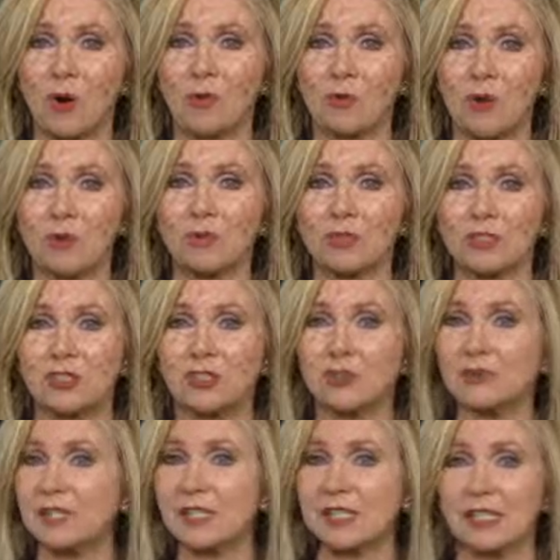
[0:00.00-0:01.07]
what we will
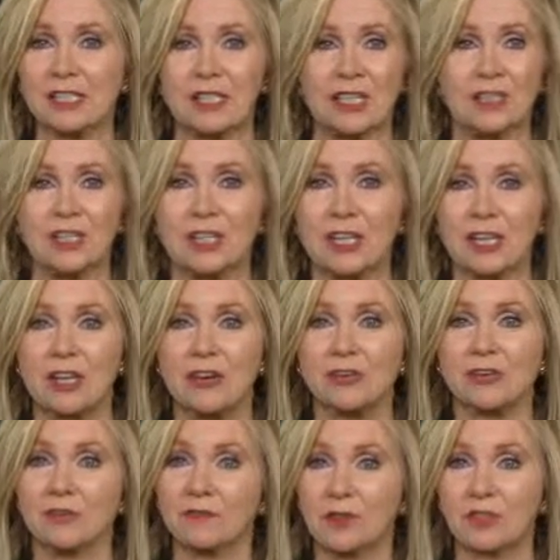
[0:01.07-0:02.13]
do is continue to
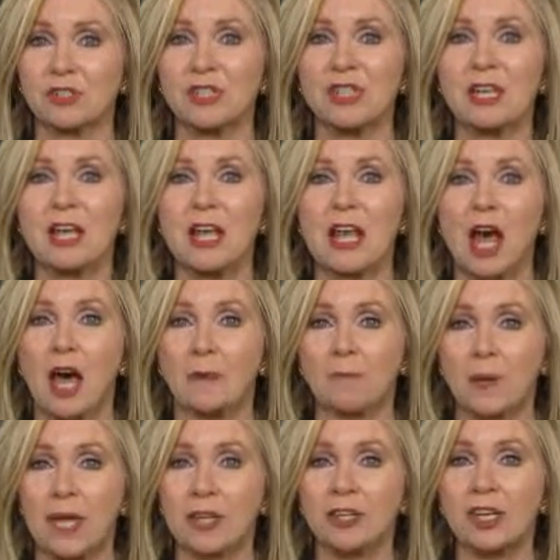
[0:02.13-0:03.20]
hear diverse
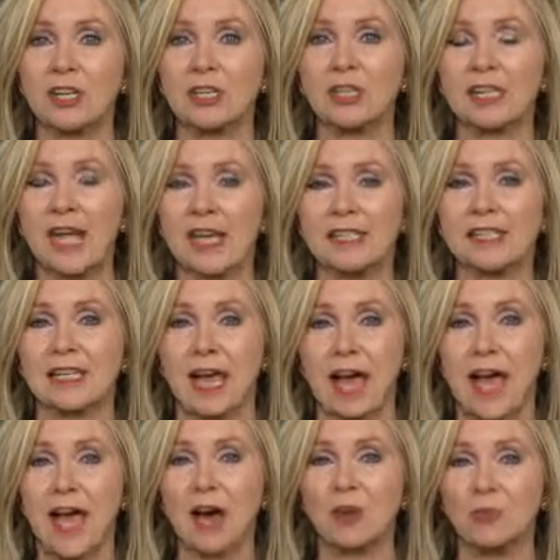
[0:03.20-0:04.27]
opinions as to
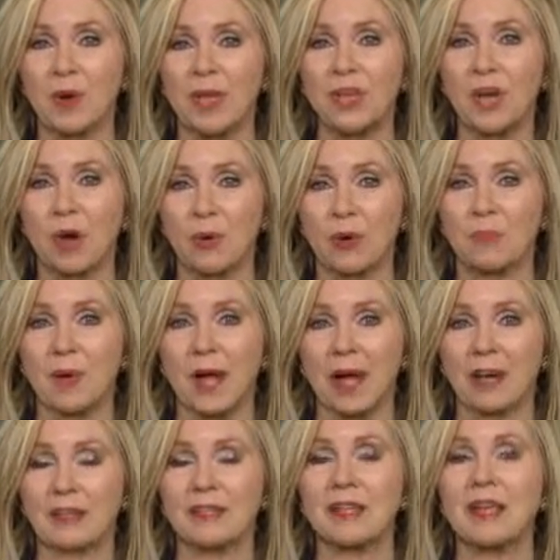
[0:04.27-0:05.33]
how we go
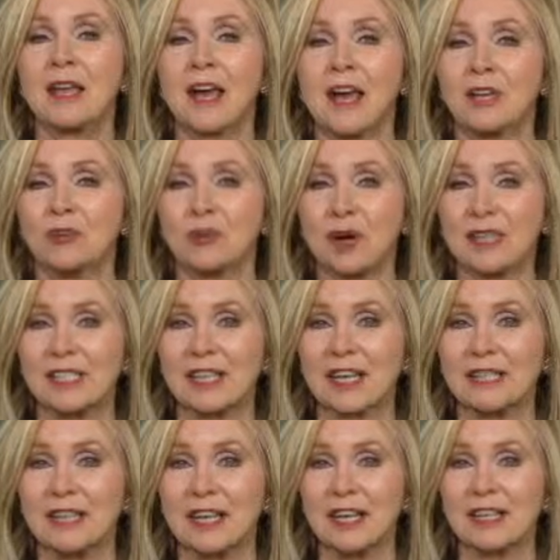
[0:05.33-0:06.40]
about
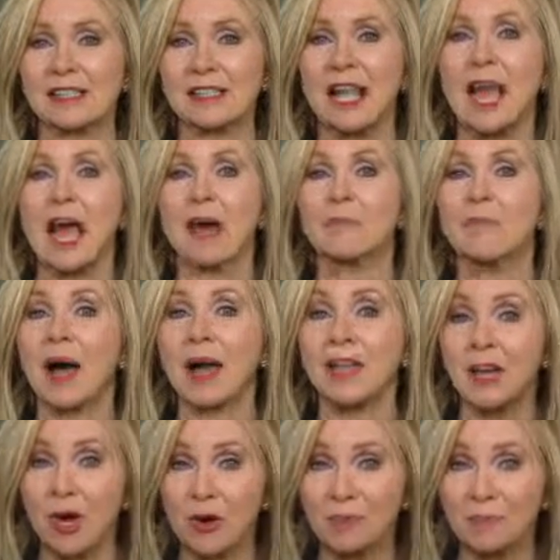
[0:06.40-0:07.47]
addressing this. My
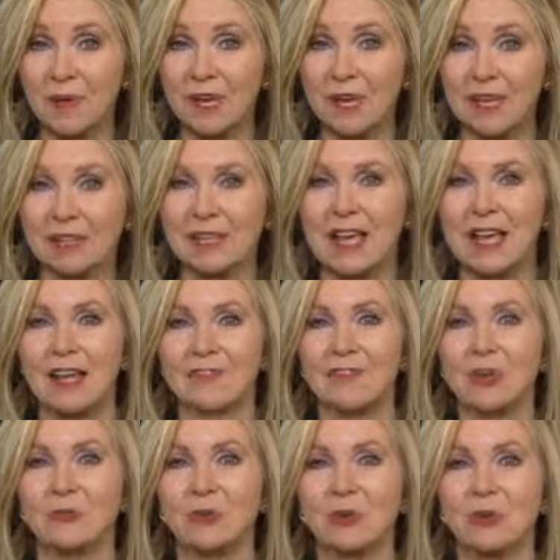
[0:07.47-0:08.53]
hope is
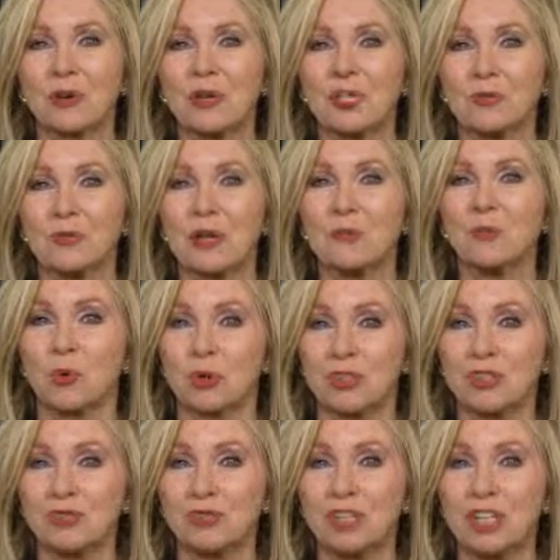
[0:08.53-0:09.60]
that we're going to be more
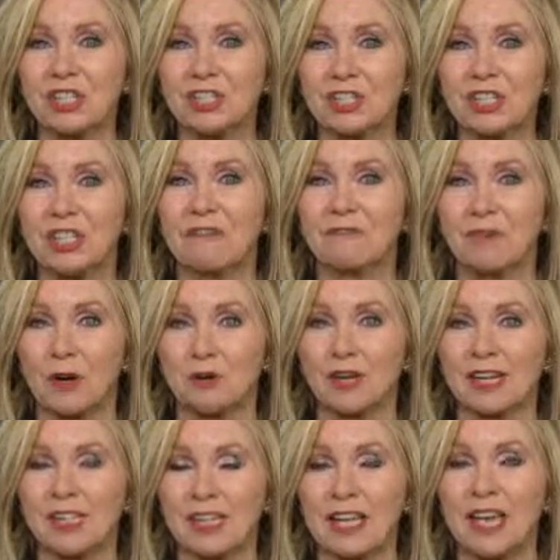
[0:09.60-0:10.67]
strategic and
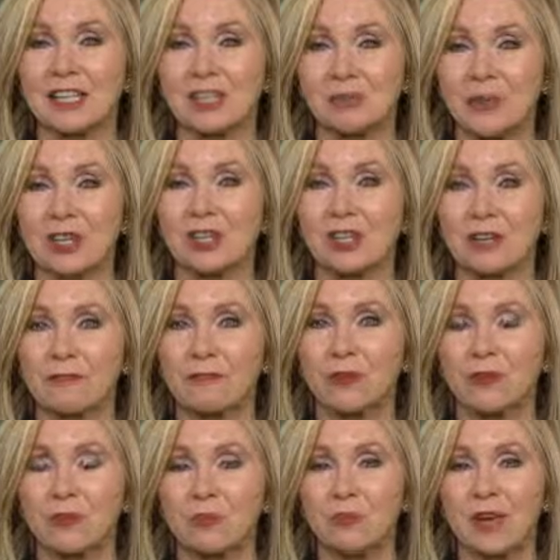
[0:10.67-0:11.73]
focused as we look
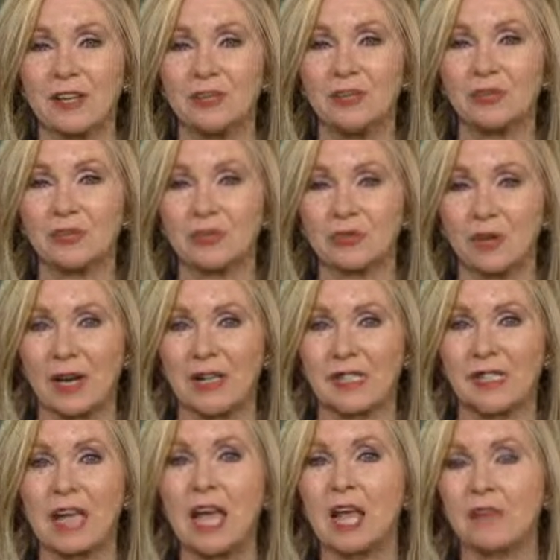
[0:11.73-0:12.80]
for a way to
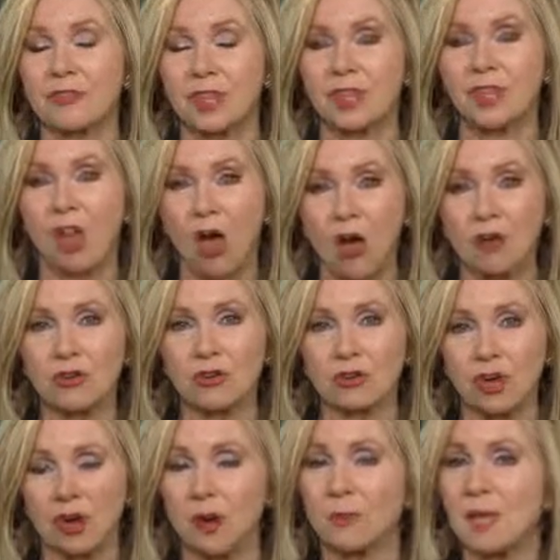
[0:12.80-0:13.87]
address the
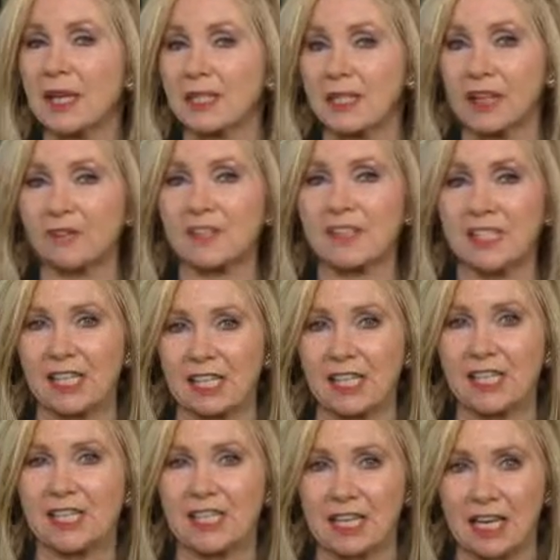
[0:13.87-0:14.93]
long-term deficit
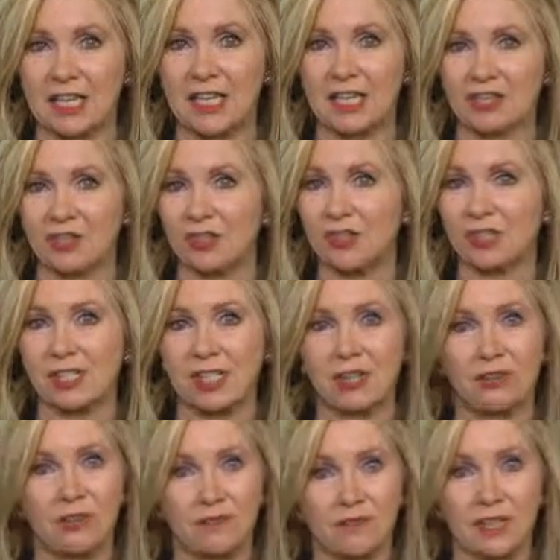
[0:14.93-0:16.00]
and debt issues
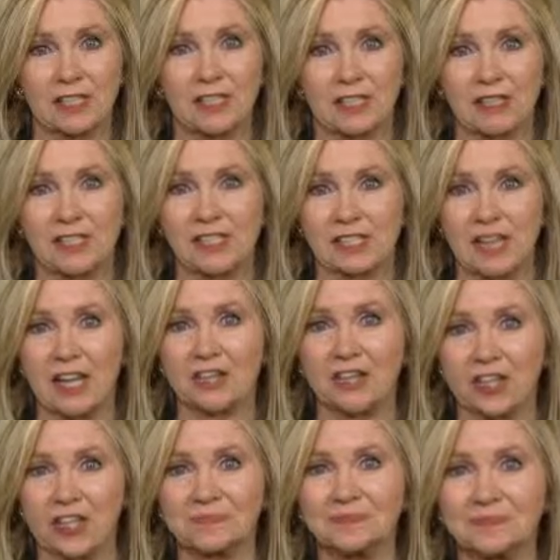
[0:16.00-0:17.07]
that are affecting this
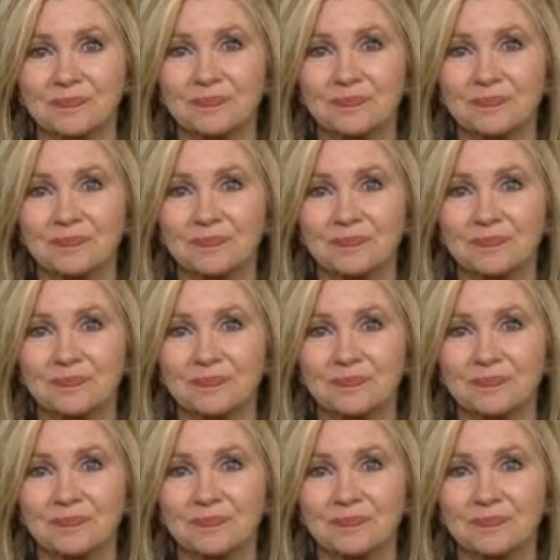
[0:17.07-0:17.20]
nation.